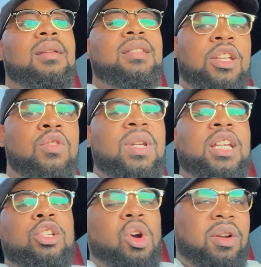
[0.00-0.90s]
then you need
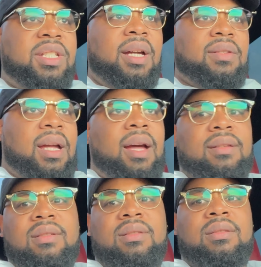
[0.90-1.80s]
to charge sales
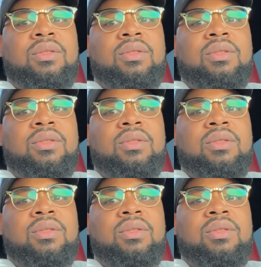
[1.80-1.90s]
tax.